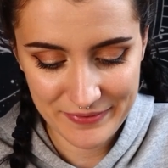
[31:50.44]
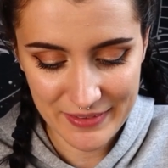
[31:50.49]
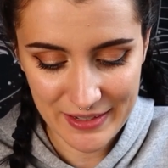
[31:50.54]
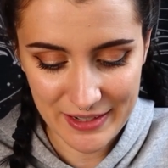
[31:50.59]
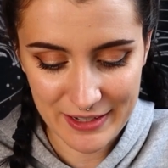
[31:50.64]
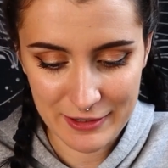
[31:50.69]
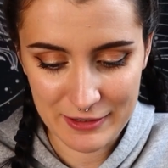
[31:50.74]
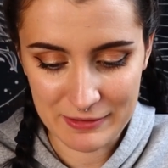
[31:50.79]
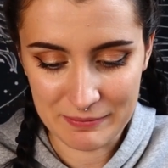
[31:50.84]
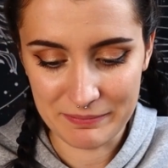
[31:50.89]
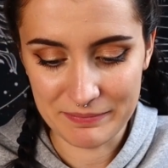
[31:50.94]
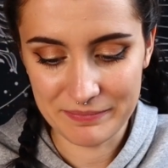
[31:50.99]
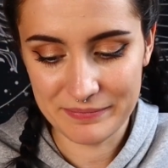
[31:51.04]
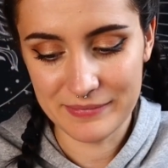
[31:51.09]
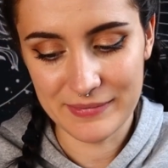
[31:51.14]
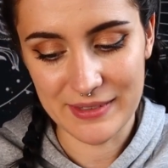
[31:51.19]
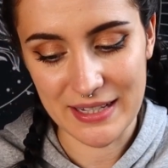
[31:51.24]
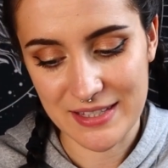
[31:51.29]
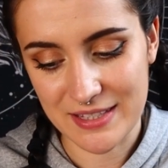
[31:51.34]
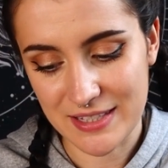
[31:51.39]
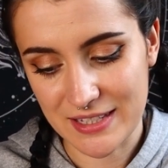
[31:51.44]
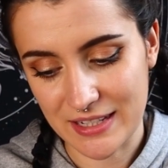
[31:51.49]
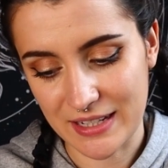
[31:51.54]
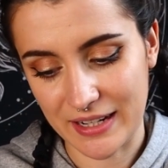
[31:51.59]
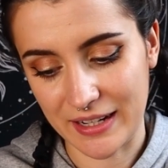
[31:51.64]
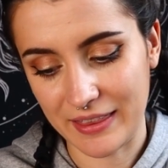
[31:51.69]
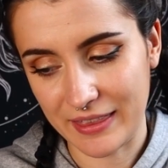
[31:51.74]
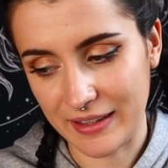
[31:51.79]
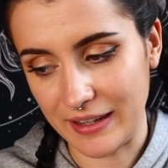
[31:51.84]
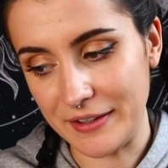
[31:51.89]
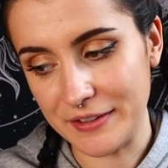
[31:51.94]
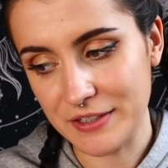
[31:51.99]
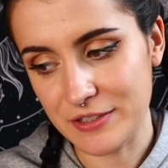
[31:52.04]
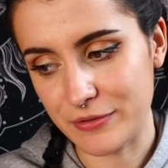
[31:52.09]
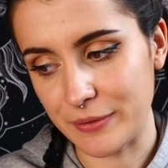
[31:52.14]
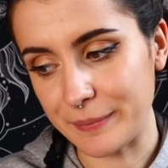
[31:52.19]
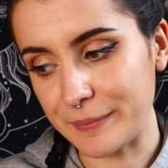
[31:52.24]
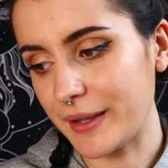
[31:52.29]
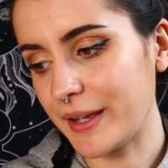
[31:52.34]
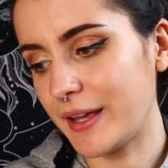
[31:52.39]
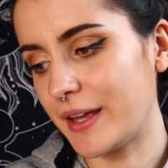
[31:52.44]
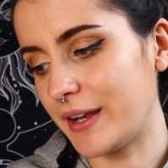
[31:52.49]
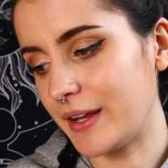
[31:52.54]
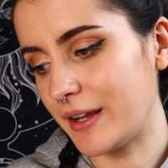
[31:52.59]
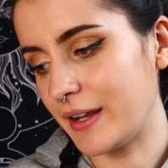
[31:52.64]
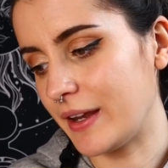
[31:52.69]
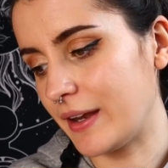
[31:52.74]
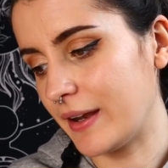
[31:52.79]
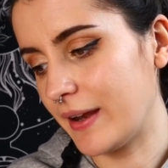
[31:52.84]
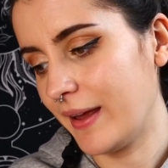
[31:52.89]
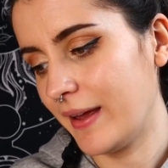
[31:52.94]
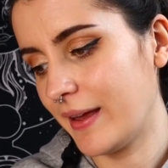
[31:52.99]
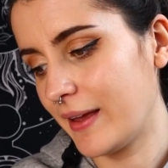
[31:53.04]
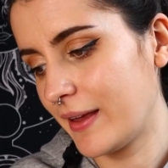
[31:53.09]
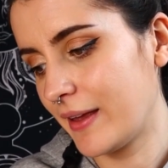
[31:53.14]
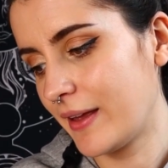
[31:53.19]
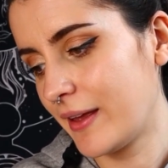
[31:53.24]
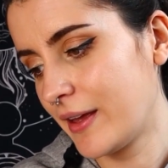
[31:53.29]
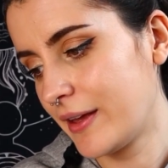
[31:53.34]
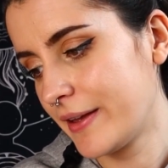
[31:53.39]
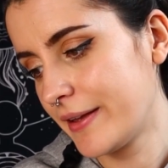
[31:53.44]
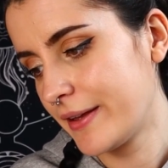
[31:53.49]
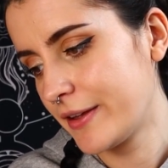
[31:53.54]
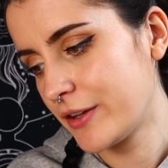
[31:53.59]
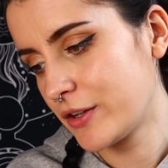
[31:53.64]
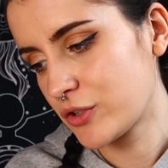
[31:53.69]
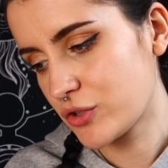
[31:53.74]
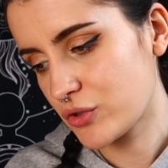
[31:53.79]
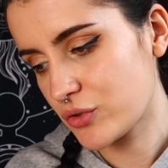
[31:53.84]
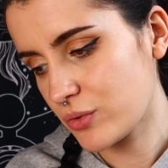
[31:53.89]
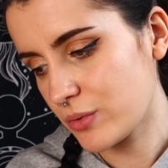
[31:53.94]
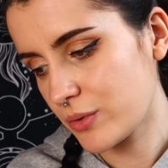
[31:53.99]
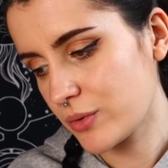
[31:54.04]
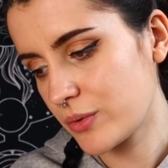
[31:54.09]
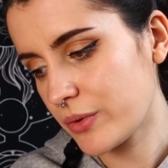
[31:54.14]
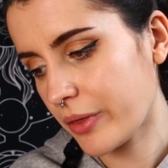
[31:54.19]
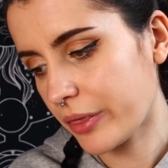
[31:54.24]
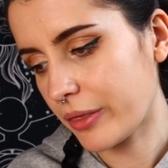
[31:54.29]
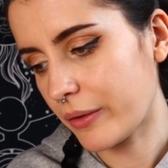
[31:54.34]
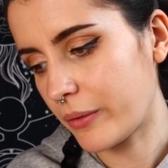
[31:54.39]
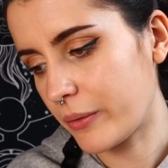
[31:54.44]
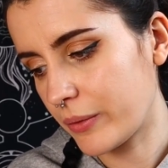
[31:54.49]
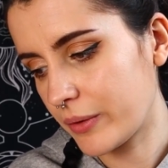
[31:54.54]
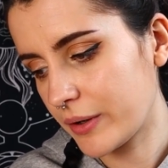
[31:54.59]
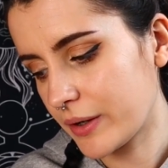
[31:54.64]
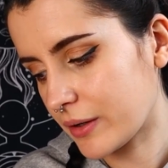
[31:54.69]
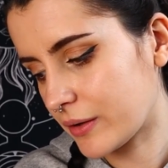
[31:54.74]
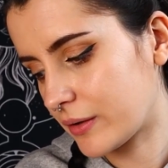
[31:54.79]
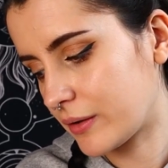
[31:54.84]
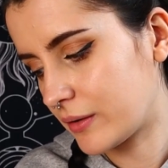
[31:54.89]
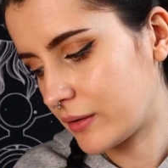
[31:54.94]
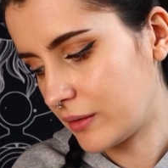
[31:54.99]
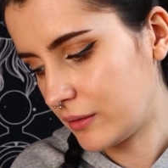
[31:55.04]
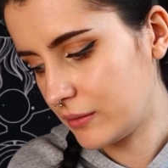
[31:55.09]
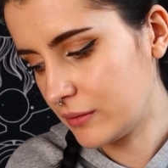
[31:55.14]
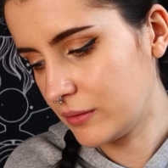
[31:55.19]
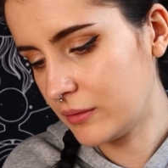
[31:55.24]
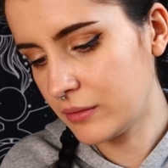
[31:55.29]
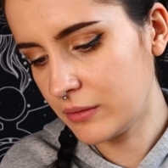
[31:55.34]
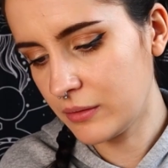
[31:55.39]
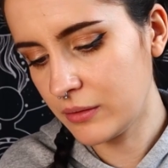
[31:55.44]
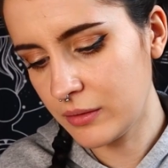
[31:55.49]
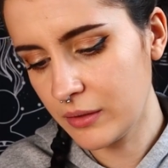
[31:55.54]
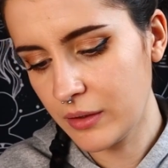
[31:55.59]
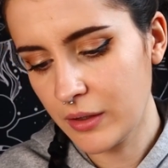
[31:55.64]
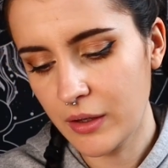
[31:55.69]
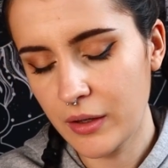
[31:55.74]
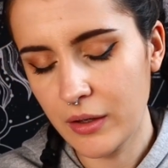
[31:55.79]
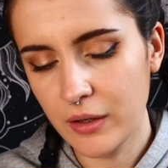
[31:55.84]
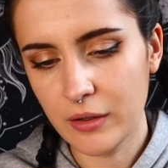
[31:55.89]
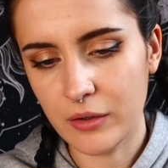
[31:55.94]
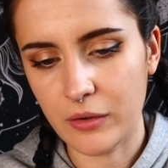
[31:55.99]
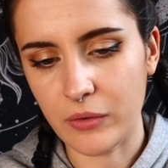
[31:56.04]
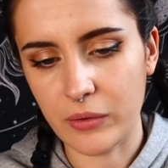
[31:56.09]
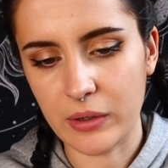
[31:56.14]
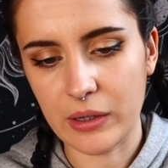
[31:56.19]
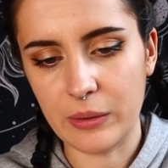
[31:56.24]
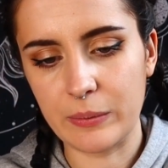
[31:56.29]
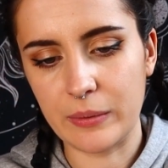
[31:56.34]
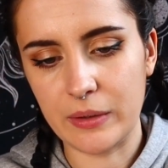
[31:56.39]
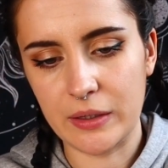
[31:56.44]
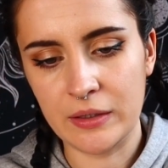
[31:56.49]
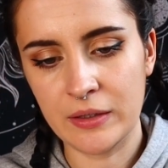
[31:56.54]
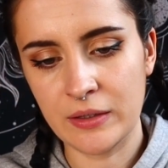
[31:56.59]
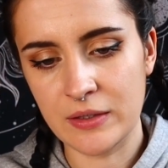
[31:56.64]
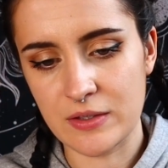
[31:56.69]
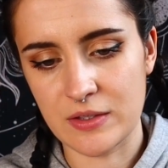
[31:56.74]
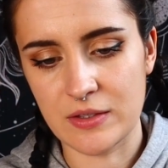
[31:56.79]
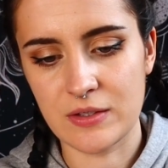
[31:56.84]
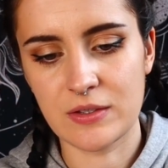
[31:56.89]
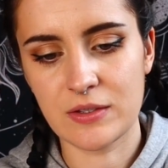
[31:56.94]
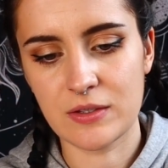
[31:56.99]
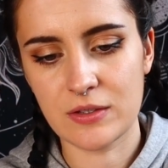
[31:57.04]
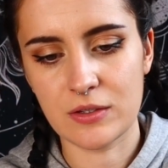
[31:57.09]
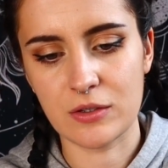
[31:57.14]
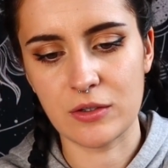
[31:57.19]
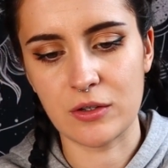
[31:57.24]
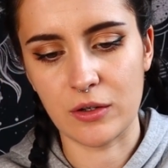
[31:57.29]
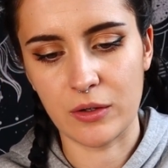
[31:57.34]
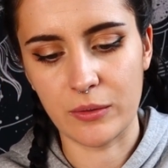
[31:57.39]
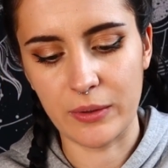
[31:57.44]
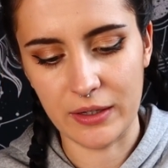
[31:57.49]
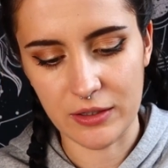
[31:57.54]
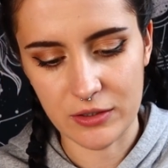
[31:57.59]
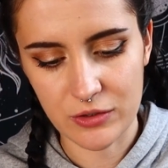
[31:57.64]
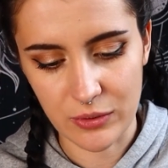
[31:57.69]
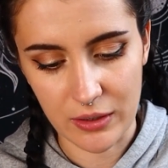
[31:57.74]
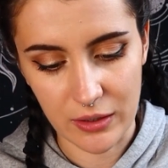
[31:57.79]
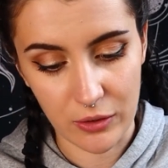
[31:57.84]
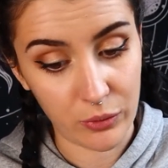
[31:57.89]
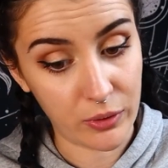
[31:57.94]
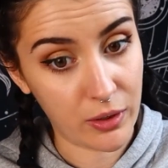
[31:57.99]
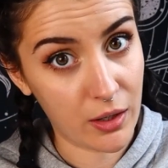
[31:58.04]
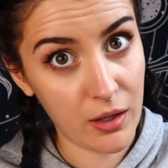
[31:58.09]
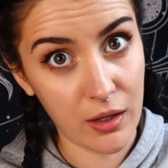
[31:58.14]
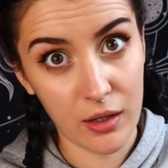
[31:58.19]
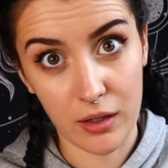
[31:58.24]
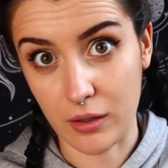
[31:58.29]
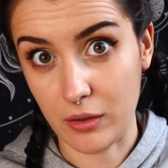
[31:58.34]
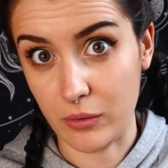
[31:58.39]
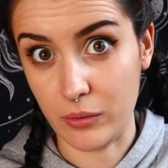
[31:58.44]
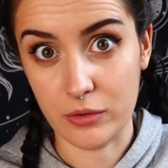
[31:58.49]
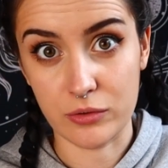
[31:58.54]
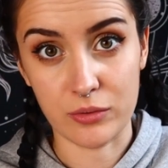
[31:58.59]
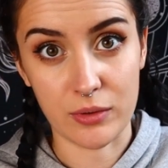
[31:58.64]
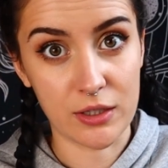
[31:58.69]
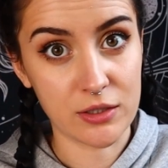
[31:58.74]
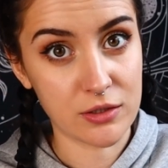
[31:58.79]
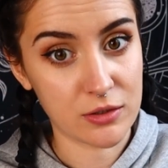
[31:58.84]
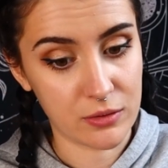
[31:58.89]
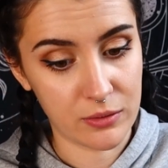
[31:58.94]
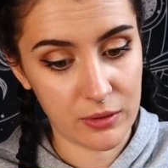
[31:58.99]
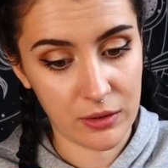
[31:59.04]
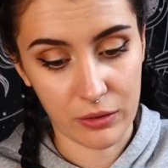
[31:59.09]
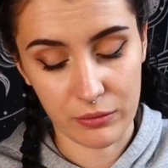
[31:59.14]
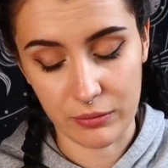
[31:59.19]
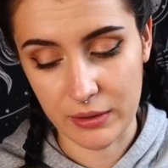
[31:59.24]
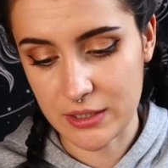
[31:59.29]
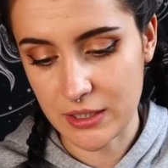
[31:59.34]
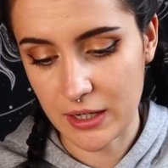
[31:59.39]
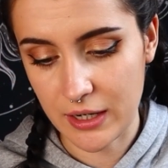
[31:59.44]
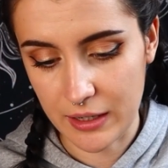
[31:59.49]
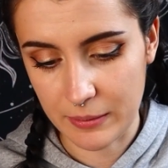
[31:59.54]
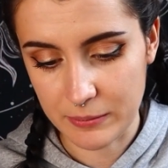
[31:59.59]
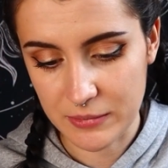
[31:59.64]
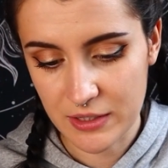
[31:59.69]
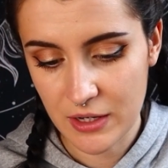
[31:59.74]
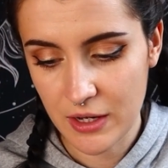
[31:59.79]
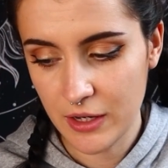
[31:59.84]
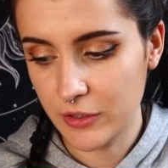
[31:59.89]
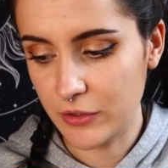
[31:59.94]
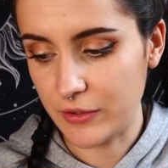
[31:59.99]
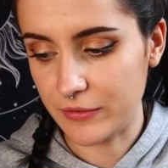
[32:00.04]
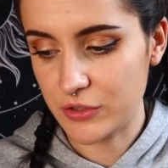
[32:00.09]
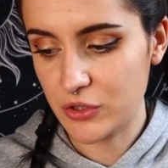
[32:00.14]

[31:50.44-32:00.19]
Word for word: um, let's see, anything else from the Hidden Truth Oracle? Going once, going twice, okay, going twice, going three times. You